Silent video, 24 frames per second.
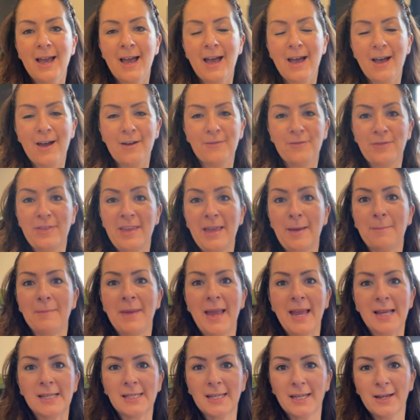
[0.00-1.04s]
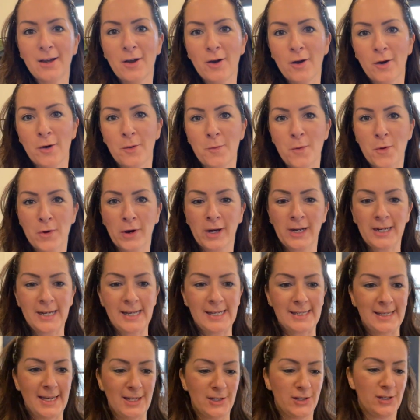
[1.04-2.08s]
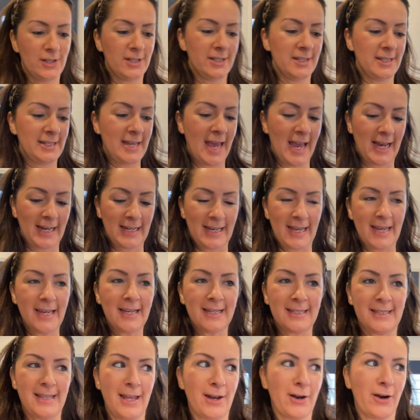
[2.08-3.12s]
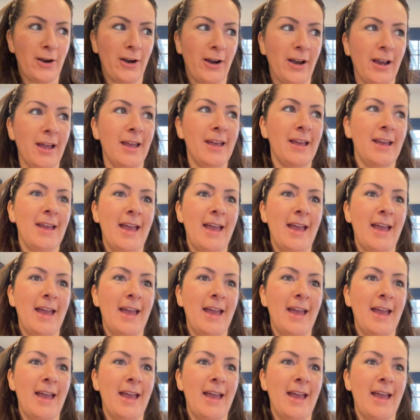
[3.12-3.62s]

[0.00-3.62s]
of the amazing home organization techniques that are